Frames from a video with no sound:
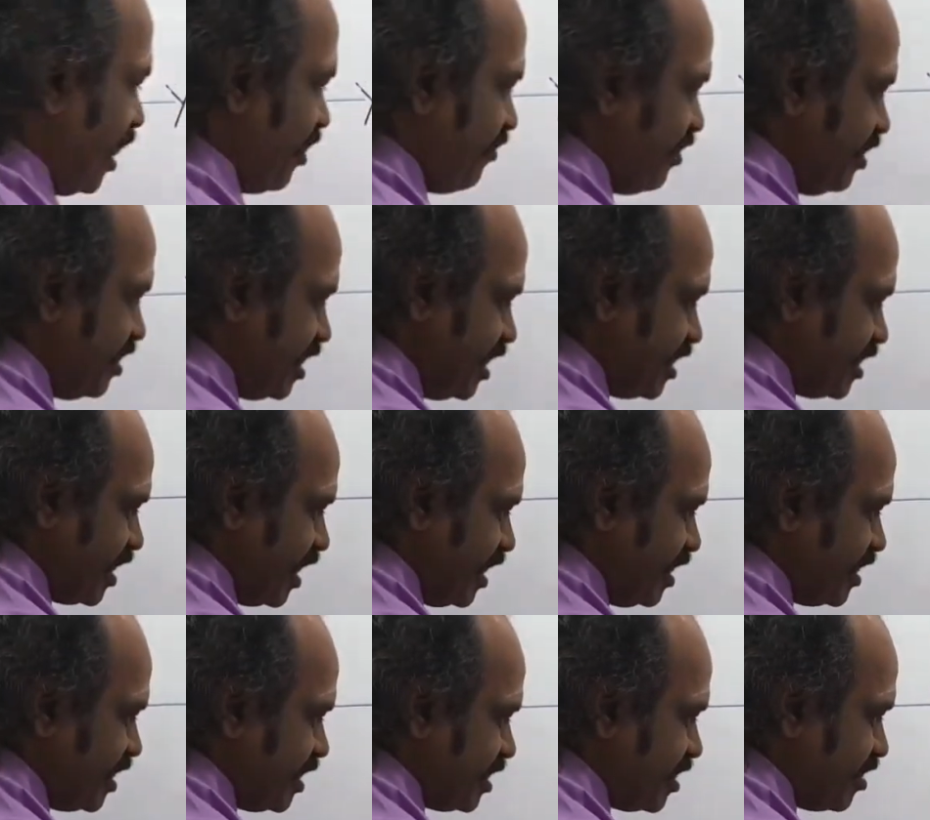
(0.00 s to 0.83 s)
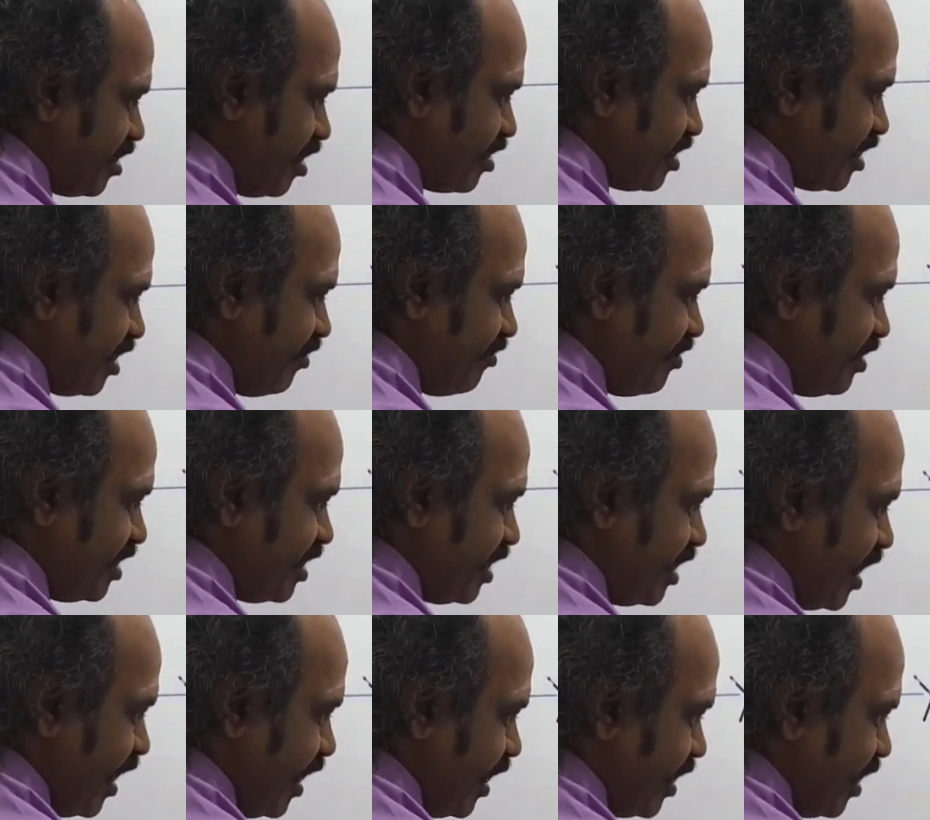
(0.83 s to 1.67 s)
curvature size is not given in
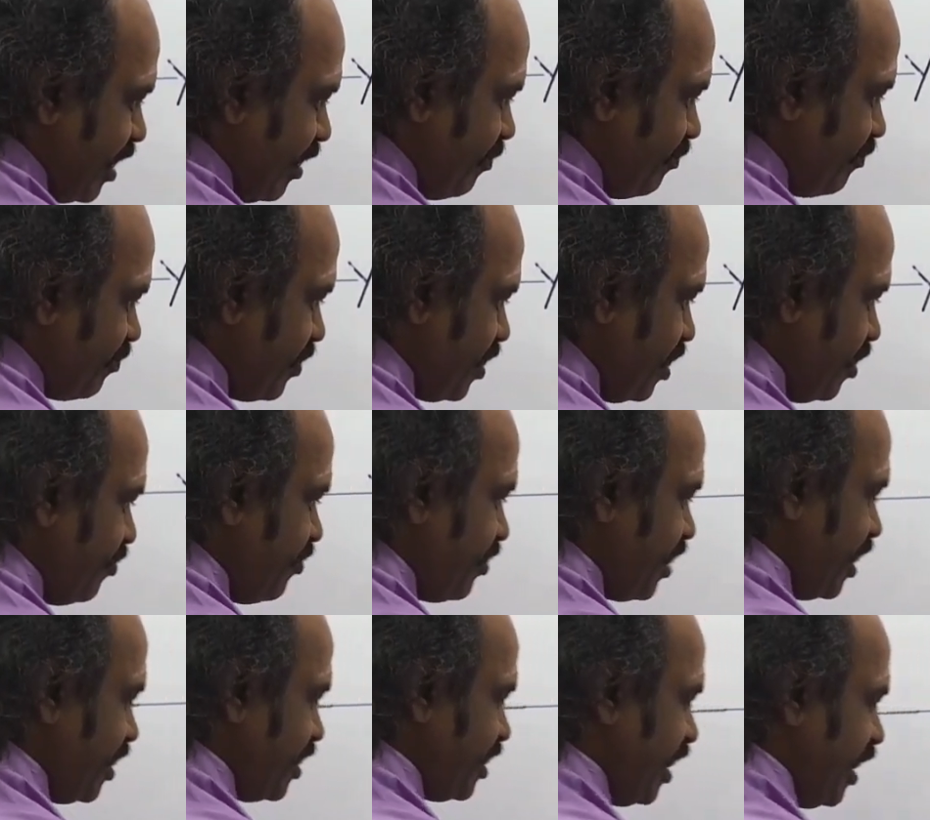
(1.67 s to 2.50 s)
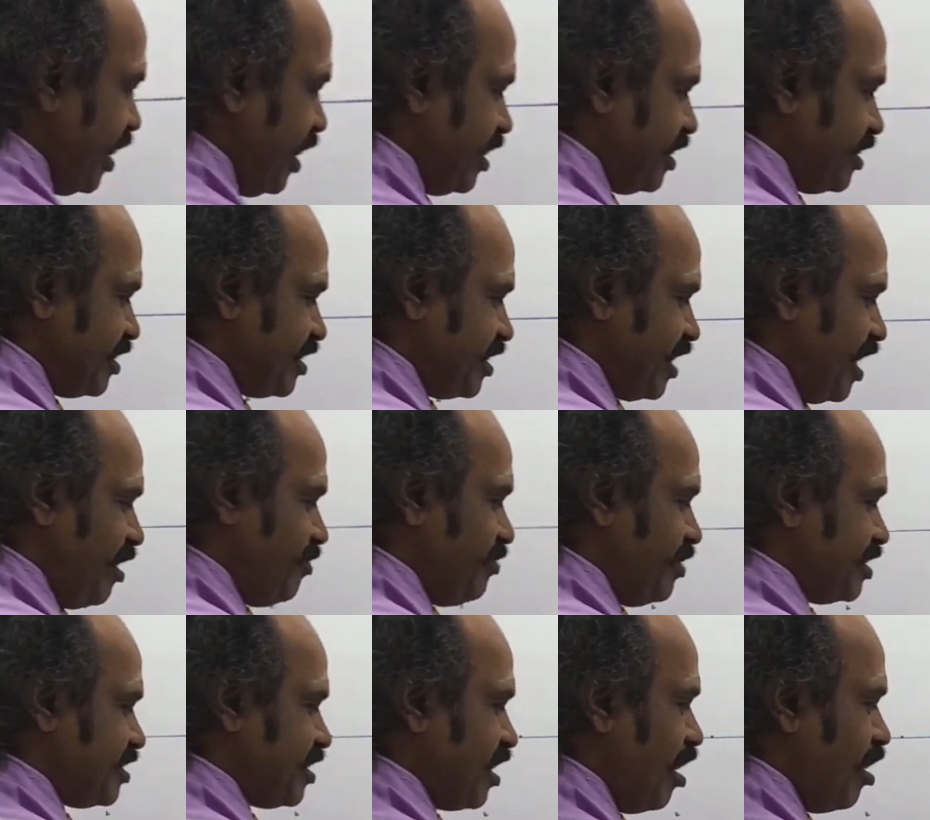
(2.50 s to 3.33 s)
the diagram. You can take
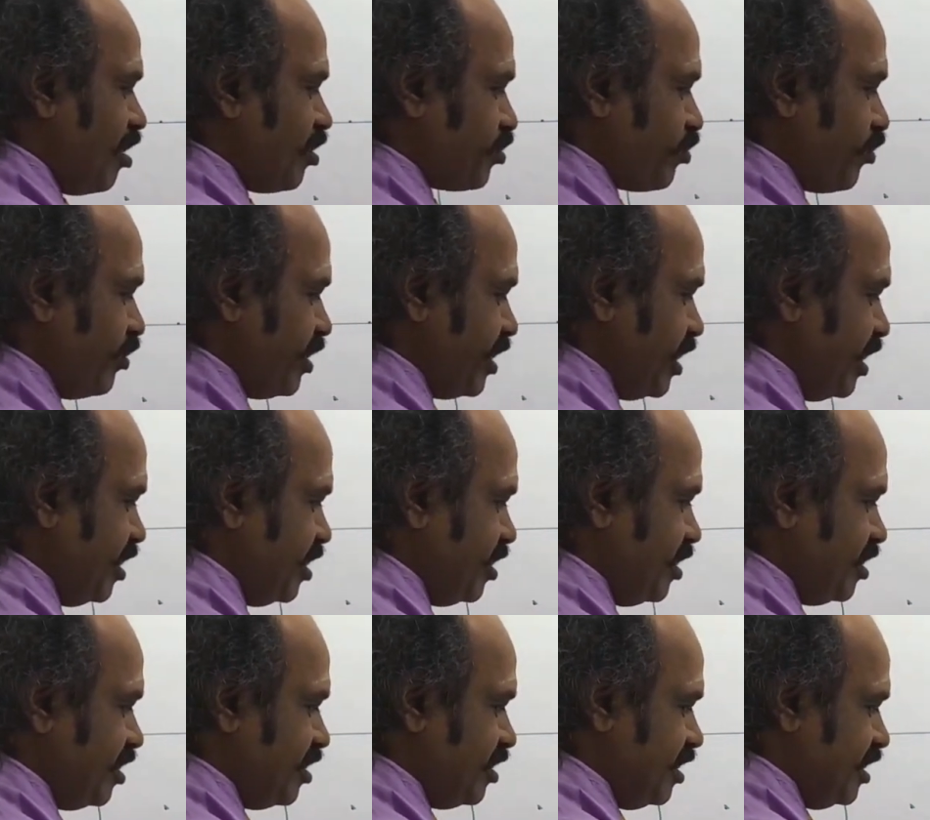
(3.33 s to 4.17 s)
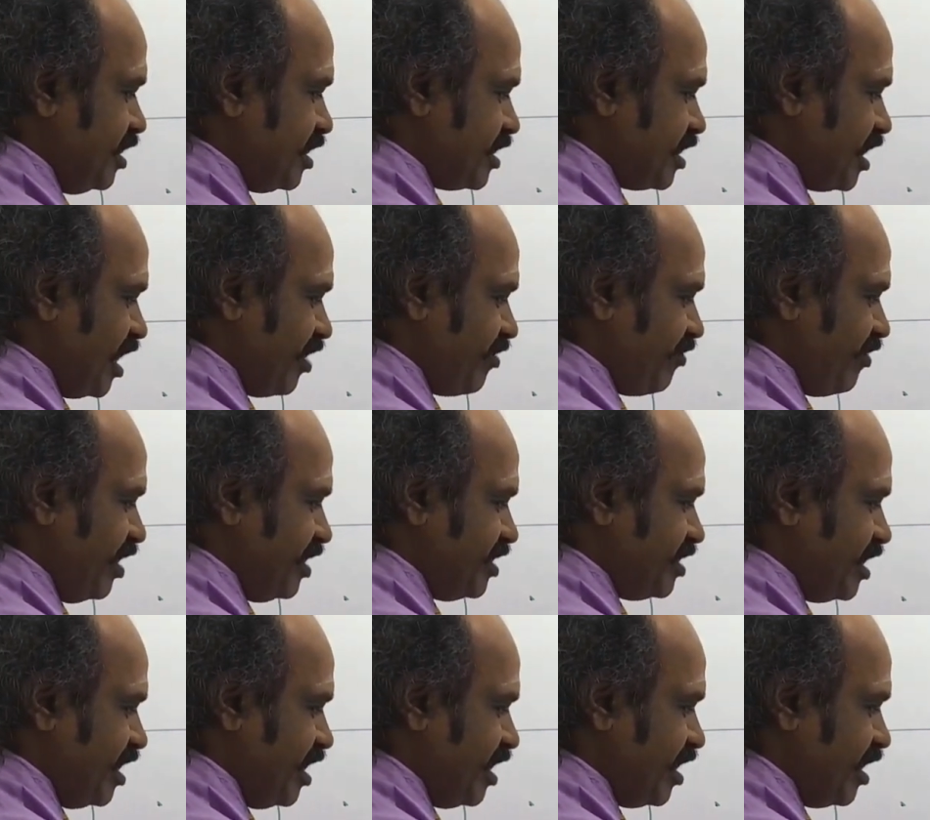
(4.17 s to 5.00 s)
same as R20. This
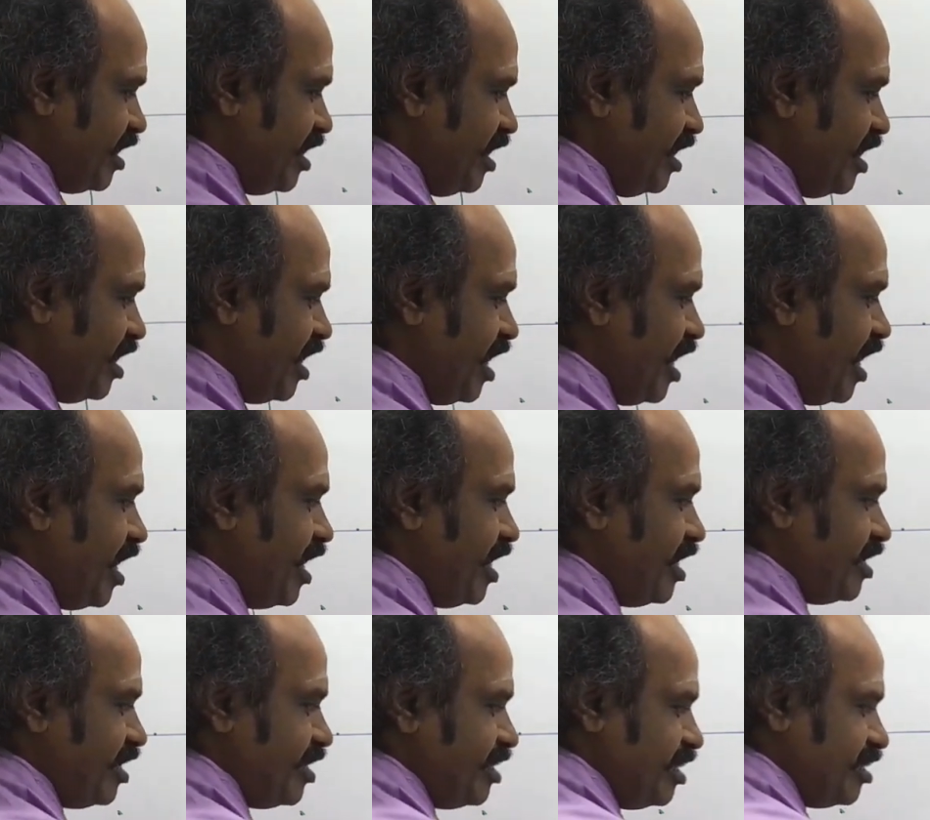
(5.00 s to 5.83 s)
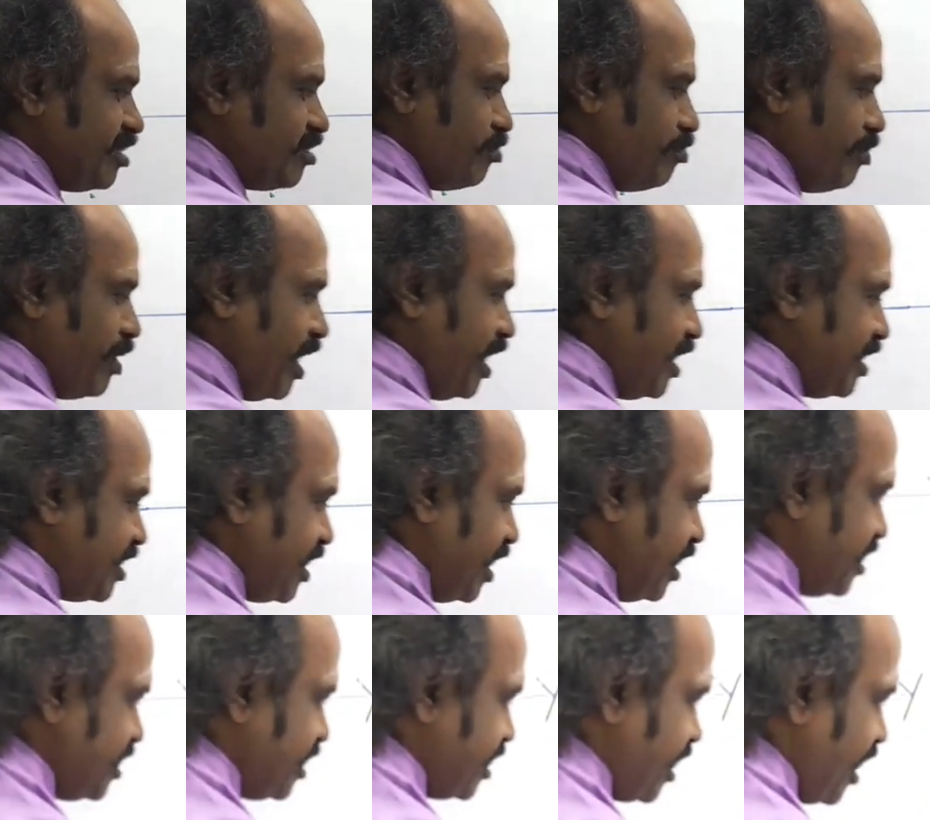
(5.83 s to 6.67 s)
curvature and this base
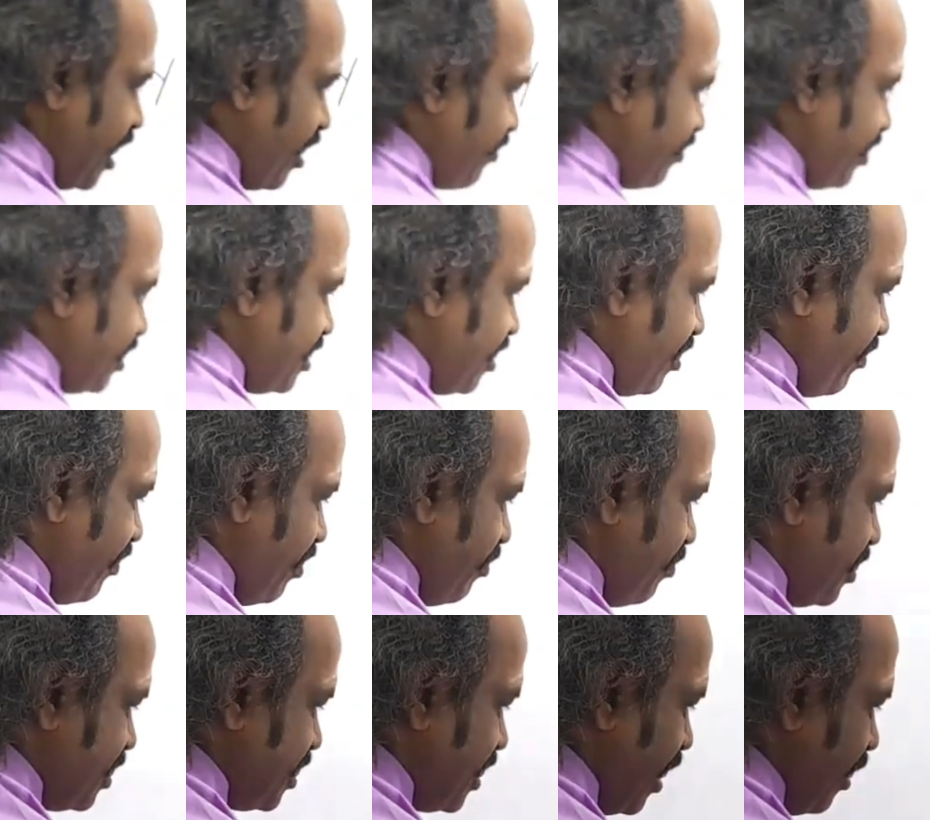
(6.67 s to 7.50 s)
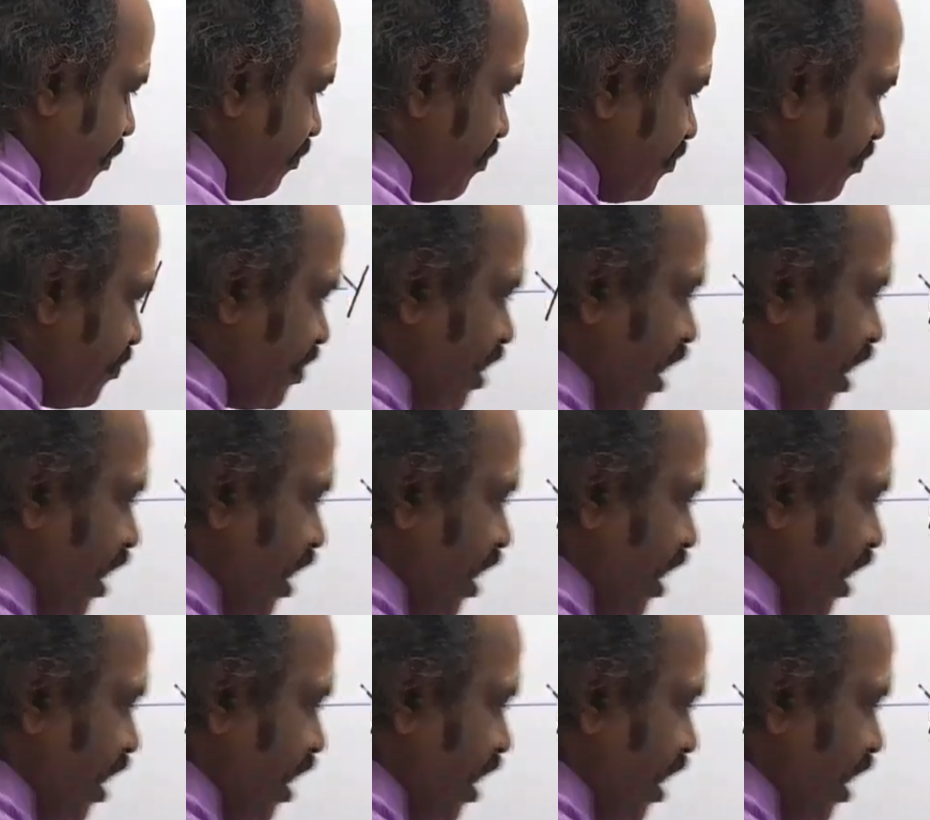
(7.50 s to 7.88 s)
edge curvature will be same.